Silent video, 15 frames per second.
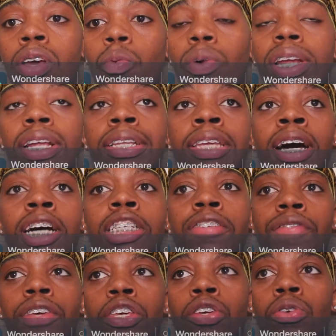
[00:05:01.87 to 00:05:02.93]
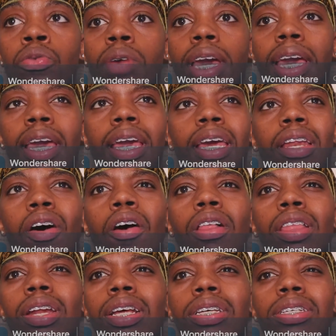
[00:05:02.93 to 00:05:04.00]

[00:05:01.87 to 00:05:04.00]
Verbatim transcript: what it does for you and all of